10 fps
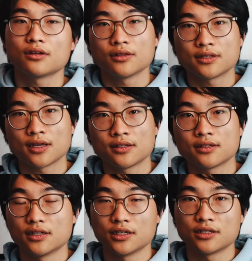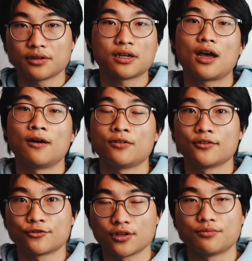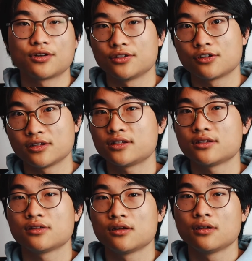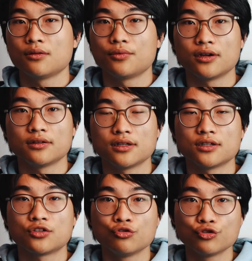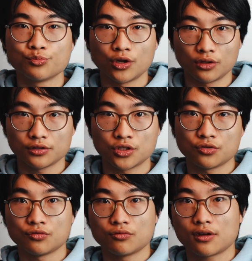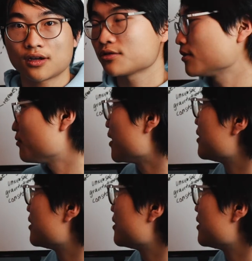in this case, is like Avogadro's number. It's a constant, but it is too small to actually write